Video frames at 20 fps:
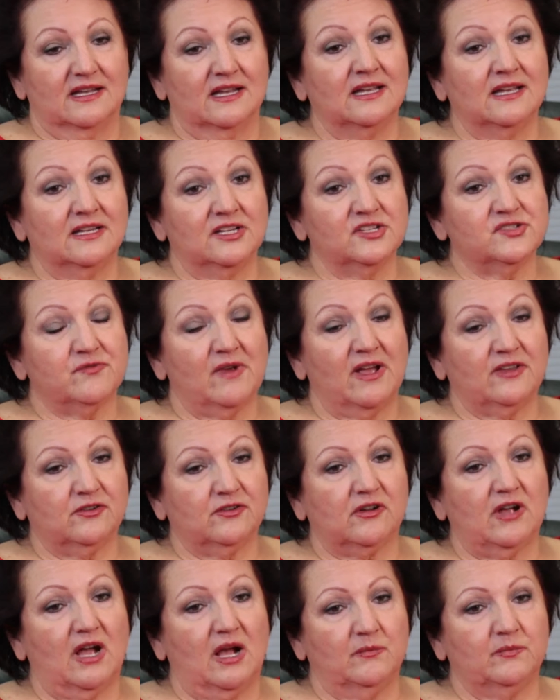It is
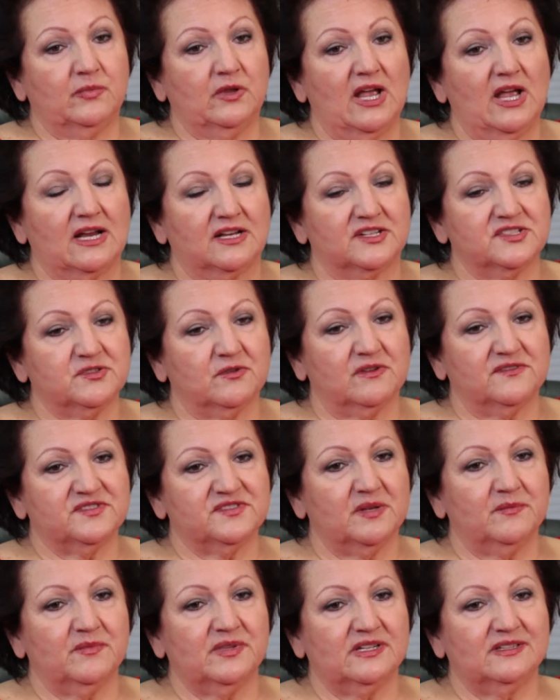rather complex. So if
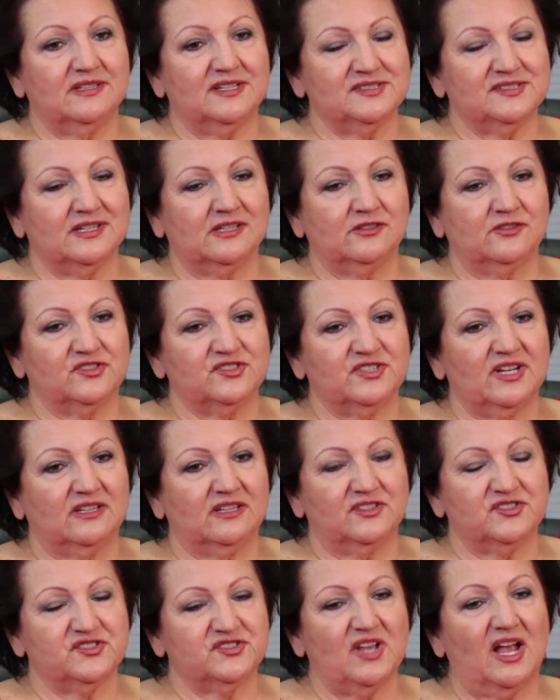somebody doesn't
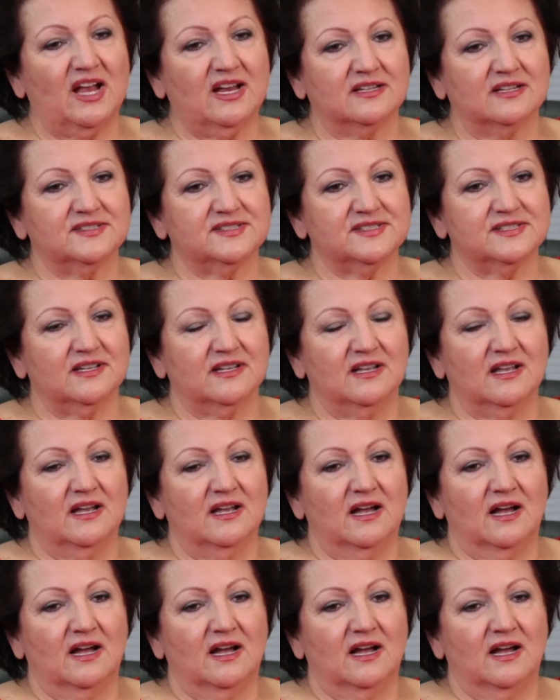understand the science,